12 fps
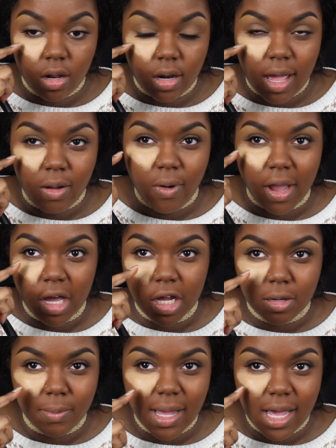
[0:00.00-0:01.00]
not right
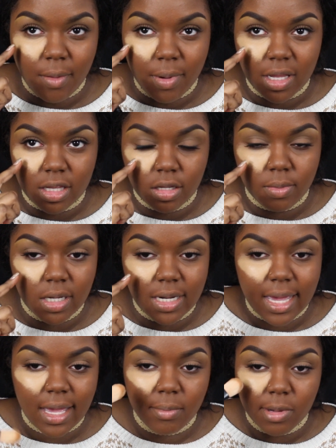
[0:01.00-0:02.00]
under my eye, but a little bit
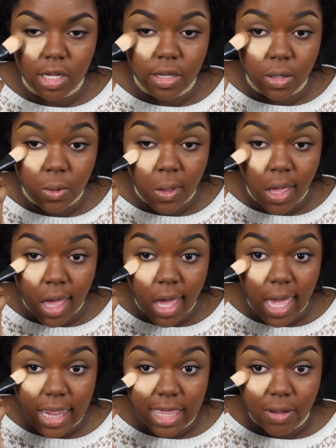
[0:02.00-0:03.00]
down below,
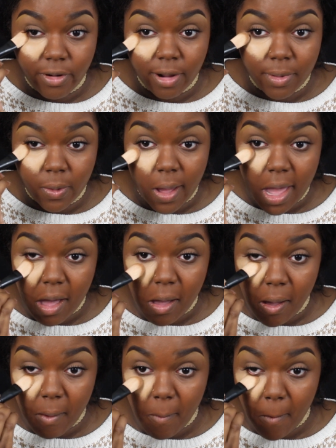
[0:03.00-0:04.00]
and then work my way
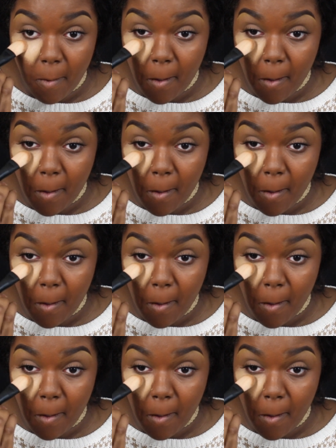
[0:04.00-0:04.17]
up.